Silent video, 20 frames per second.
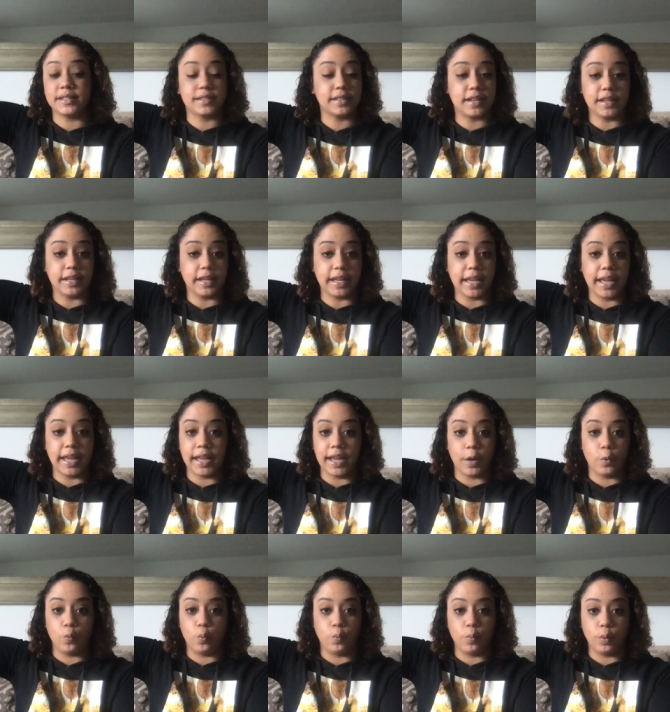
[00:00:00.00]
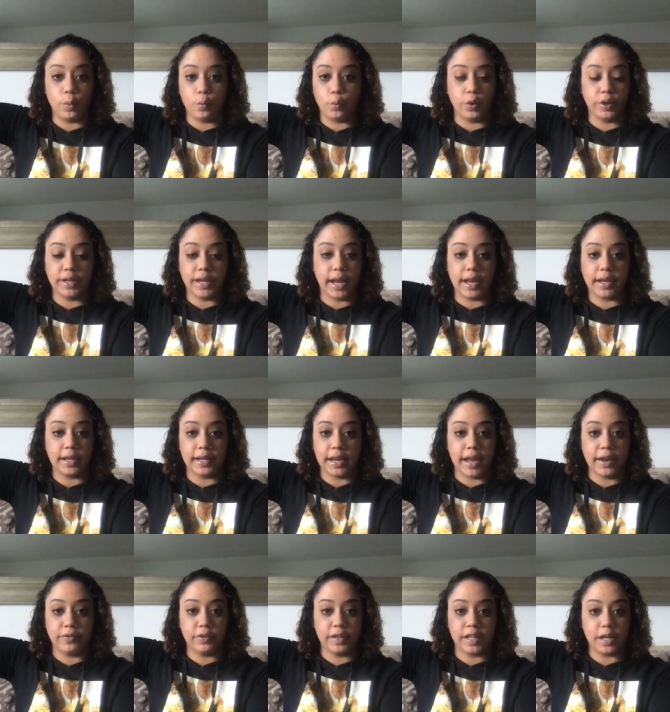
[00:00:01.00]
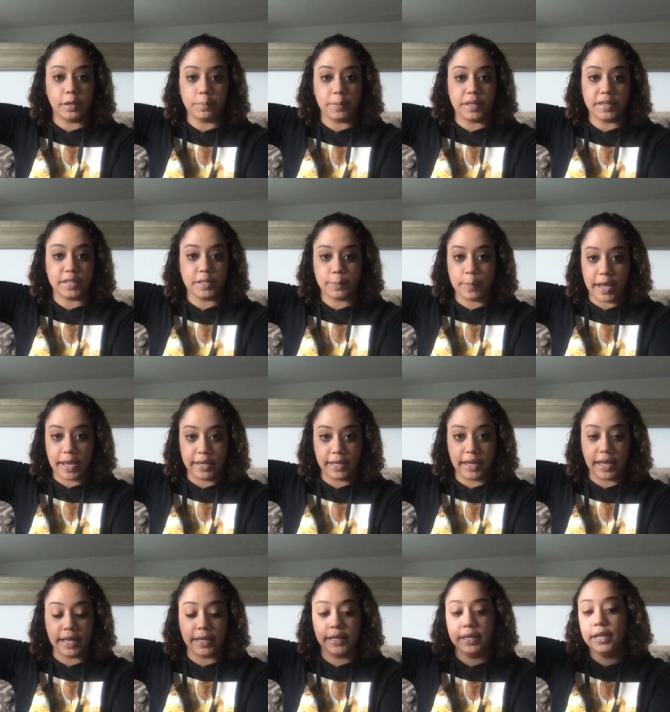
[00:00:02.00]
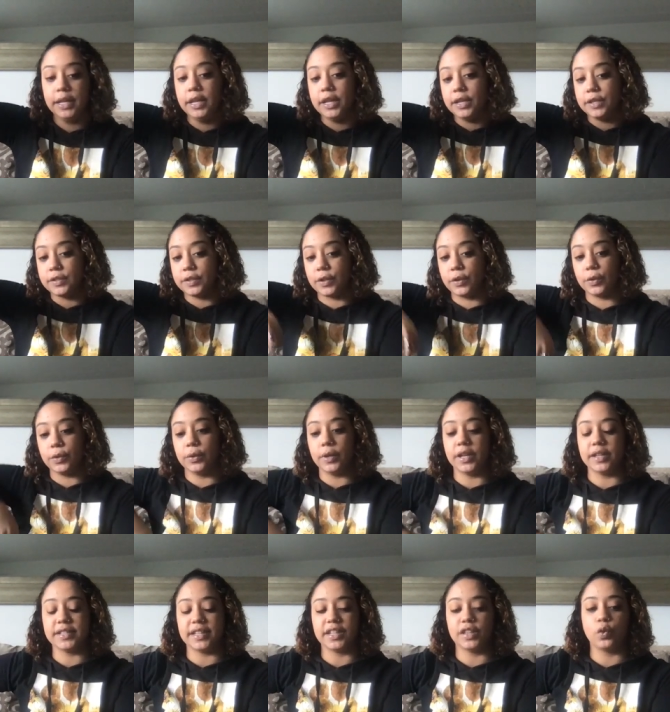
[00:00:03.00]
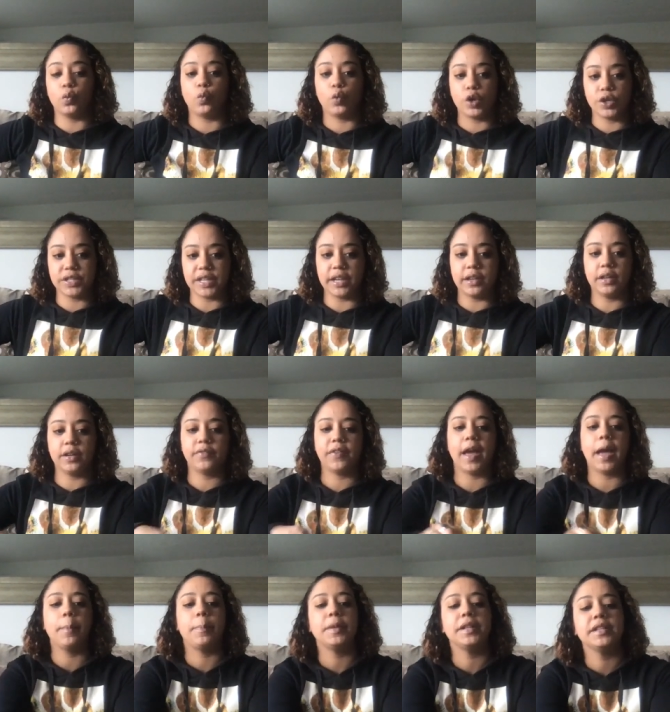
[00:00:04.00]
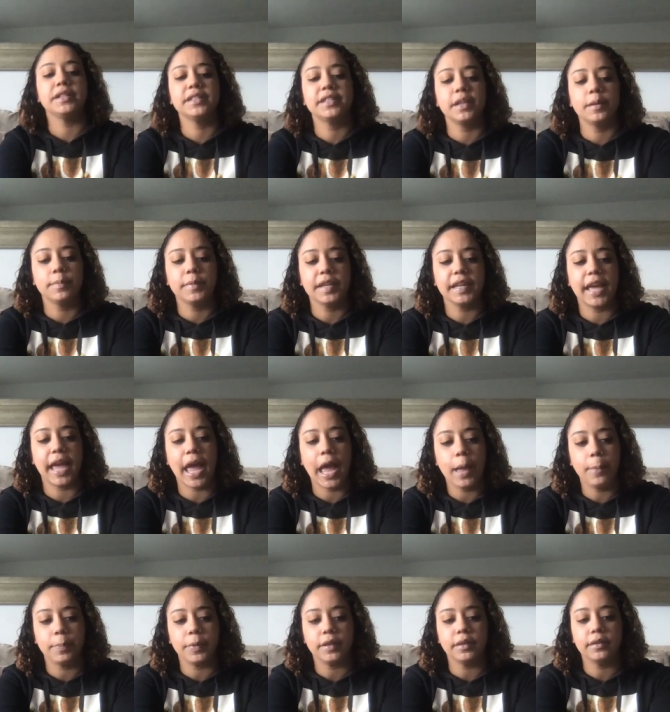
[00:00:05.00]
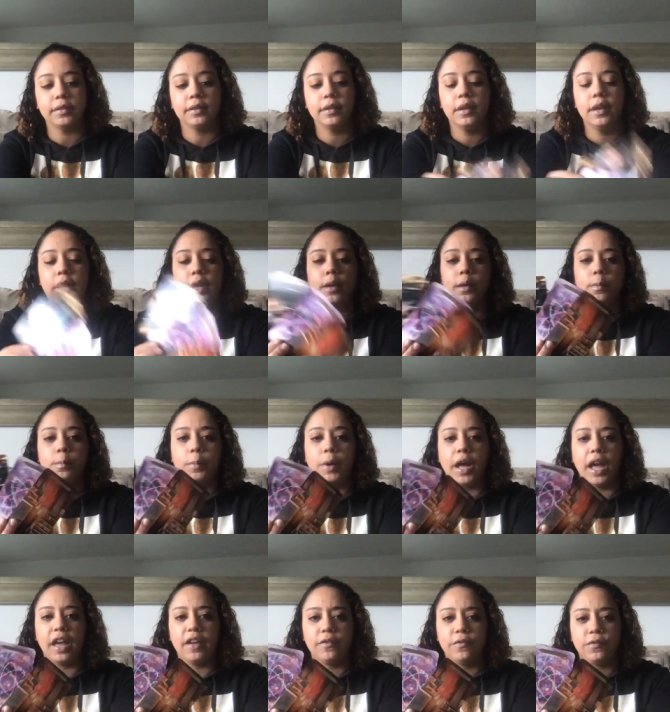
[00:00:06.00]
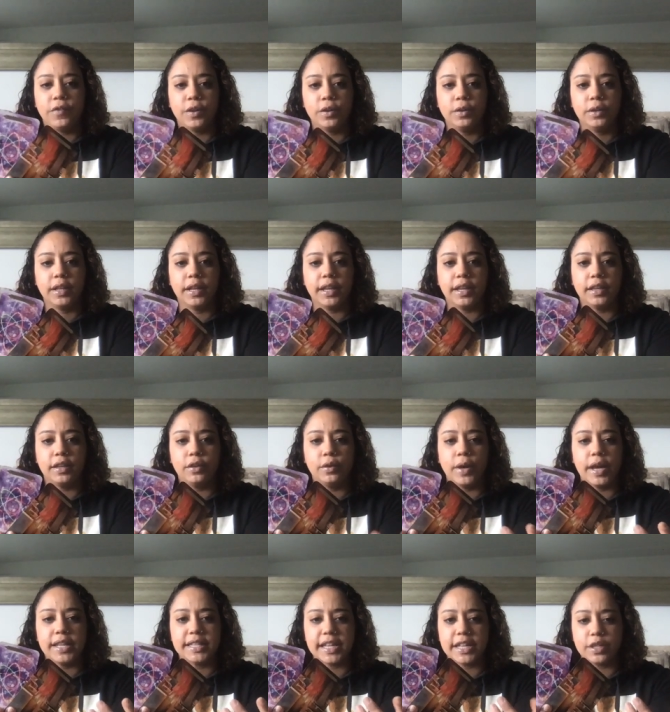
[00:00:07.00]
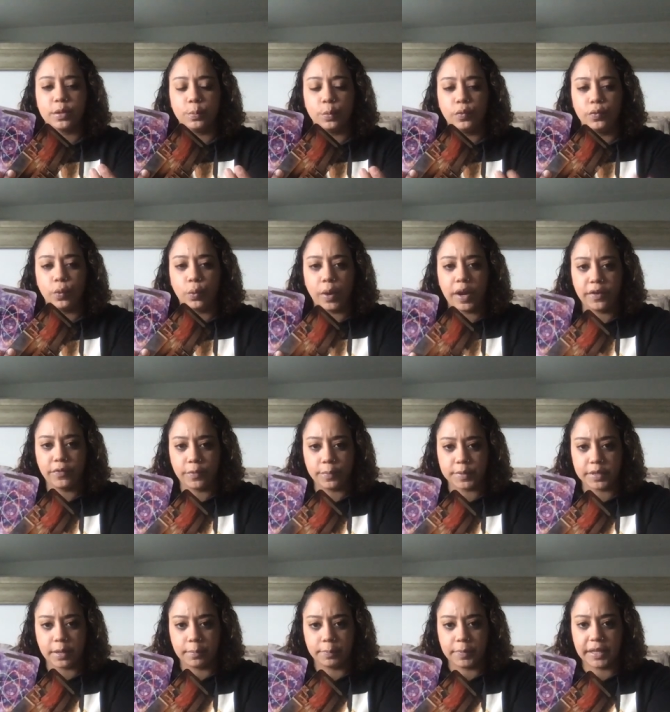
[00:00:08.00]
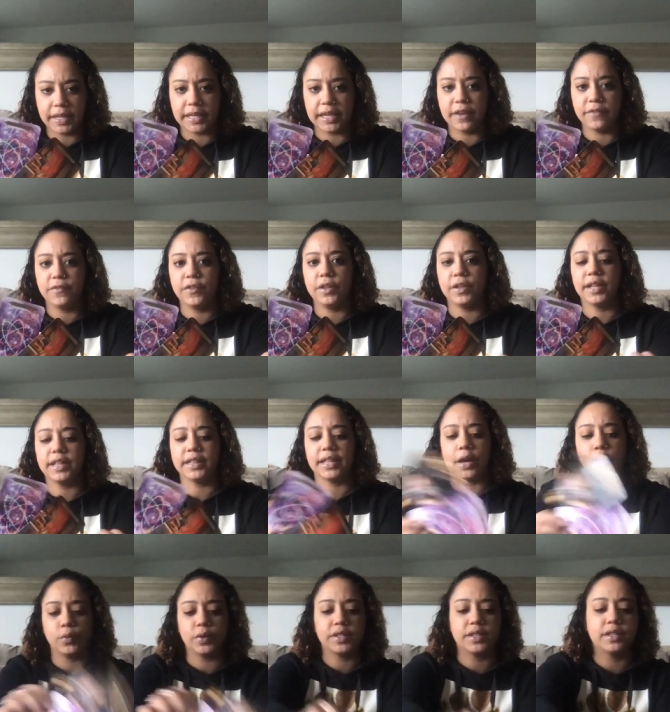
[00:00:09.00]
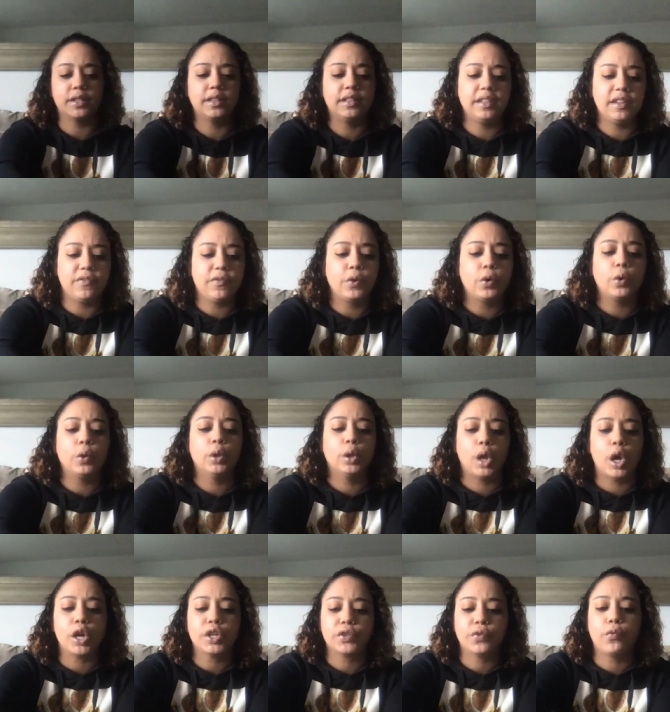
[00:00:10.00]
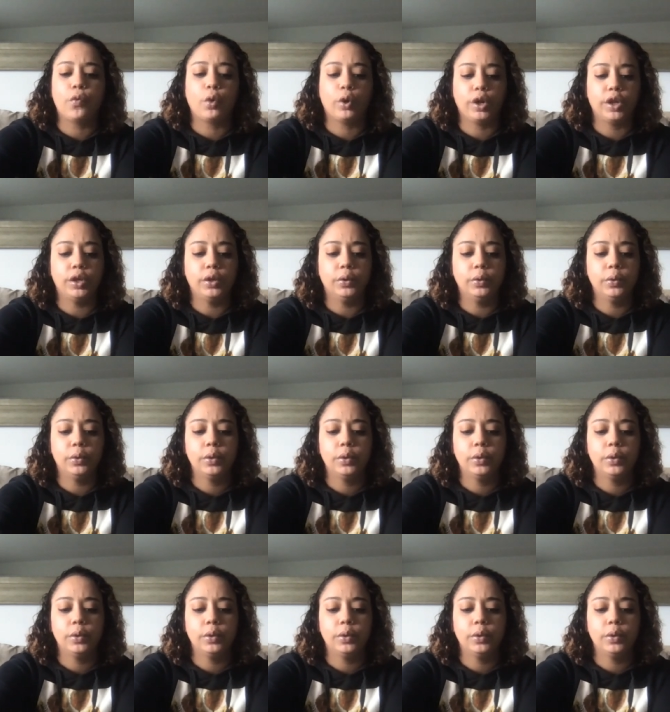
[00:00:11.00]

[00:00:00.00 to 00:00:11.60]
it's gonna get, and we're not gonna ever let it be this bad again. So it's like the worst that could have happened and something happened, but I feel like you guys had to move away from something, and I feel like that was a difficult loss for you.